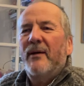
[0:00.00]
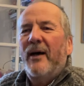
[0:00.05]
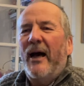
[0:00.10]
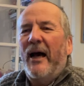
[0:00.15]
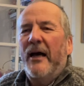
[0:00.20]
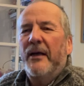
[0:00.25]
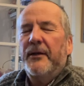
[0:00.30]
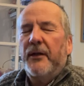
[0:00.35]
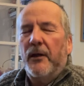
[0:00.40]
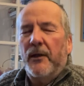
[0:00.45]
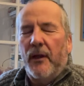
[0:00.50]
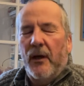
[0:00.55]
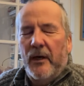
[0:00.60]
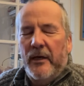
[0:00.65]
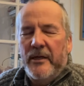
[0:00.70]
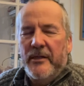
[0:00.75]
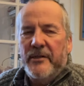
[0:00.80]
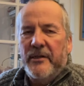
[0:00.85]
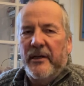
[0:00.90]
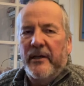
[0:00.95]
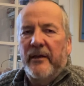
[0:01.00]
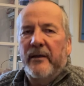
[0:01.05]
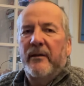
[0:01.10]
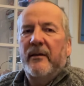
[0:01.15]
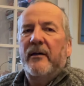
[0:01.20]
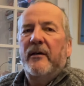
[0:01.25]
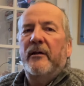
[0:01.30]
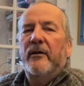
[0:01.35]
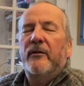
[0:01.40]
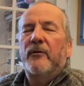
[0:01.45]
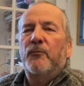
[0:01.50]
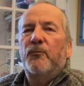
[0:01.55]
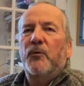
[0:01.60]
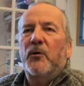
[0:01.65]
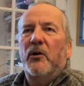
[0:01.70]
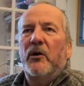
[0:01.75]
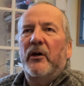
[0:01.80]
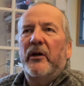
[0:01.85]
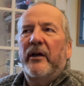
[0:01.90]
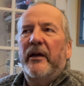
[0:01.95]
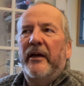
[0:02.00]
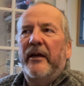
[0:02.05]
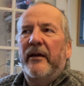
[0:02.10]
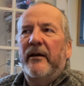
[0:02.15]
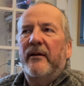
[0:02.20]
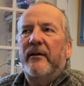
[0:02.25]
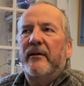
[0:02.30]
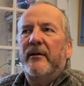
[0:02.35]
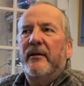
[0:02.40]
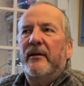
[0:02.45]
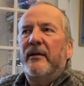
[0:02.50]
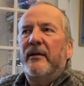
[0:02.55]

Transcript: analysing and working